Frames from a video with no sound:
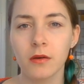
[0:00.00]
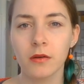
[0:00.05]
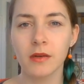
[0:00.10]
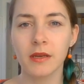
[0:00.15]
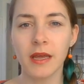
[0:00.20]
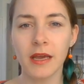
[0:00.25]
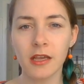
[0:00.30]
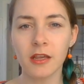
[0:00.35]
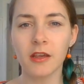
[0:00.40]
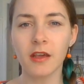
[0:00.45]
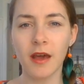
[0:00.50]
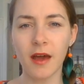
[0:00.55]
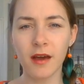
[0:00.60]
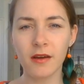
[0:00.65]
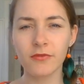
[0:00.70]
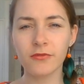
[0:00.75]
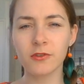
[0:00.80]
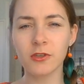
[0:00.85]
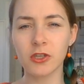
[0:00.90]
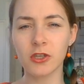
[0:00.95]
that you
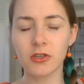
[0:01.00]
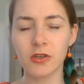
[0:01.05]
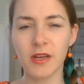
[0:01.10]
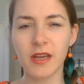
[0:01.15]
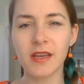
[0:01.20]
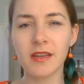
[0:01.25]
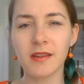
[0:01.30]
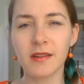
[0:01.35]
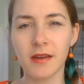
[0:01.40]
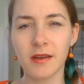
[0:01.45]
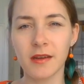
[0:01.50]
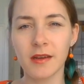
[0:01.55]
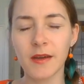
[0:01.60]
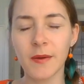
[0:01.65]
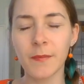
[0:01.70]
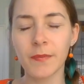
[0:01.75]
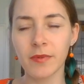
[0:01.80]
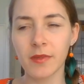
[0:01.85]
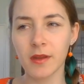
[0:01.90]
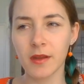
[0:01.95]
have to
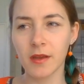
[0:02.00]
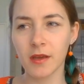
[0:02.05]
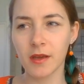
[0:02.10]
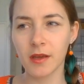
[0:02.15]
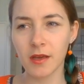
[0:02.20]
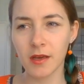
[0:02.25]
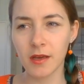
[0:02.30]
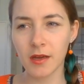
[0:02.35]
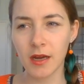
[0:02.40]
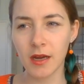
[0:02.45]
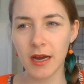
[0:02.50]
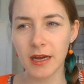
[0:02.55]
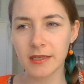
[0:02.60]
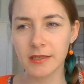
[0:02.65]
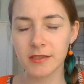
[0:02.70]
I